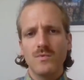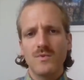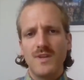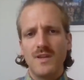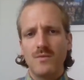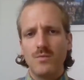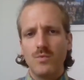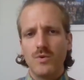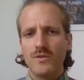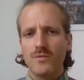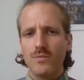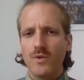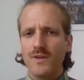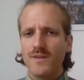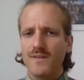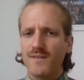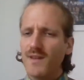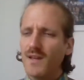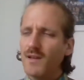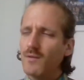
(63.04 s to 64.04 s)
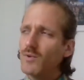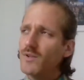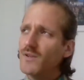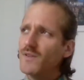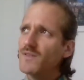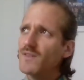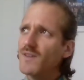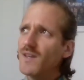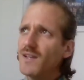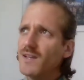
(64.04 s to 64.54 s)
that what I was
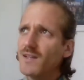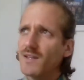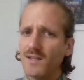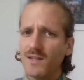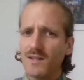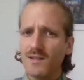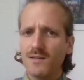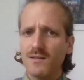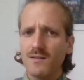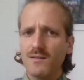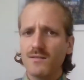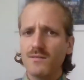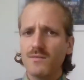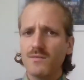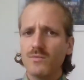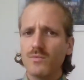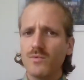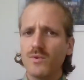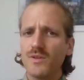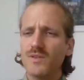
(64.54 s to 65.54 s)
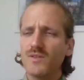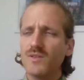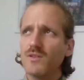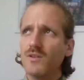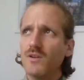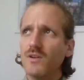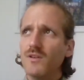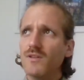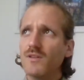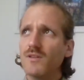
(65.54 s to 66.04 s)
saying was
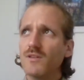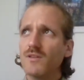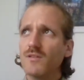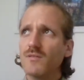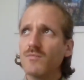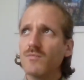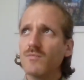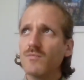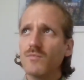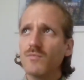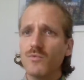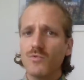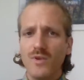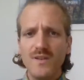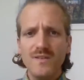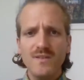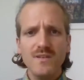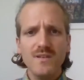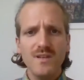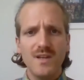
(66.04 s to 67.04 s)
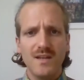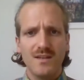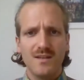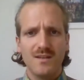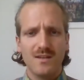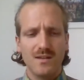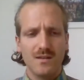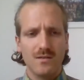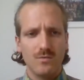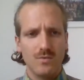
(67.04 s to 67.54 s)
not
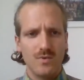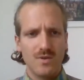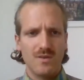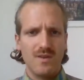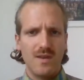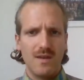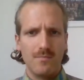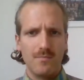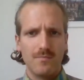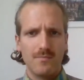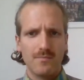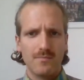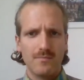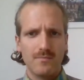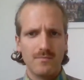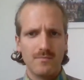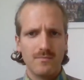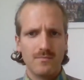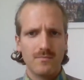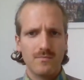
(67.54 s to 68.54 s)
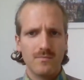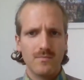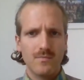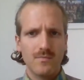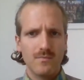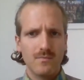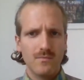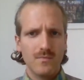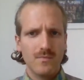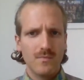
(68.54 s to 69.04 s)
resonating with them.
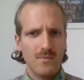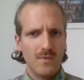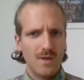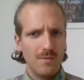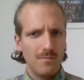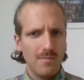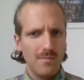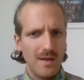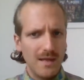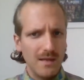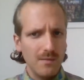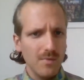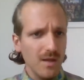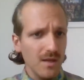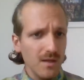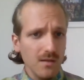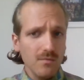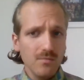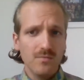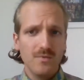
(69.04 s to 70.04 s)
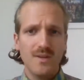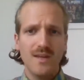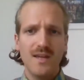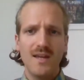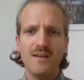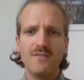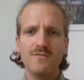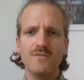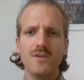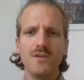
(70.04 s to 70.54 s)
Maybe they
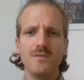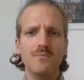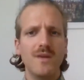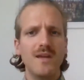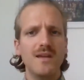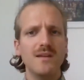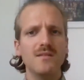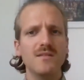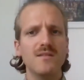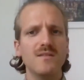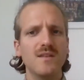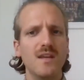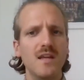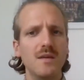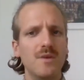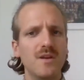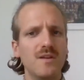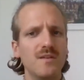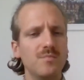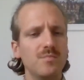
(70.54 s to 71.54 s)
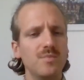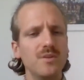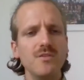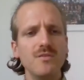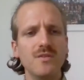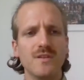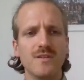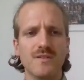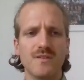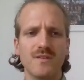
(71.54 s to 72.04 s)
have not made the same
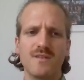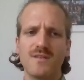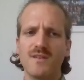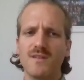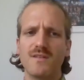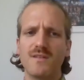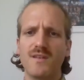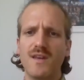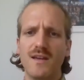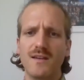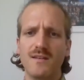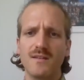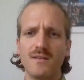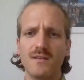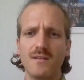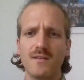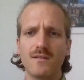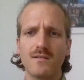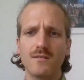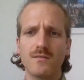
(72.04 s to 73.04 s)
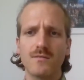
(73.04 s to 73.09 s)
experiences as I did.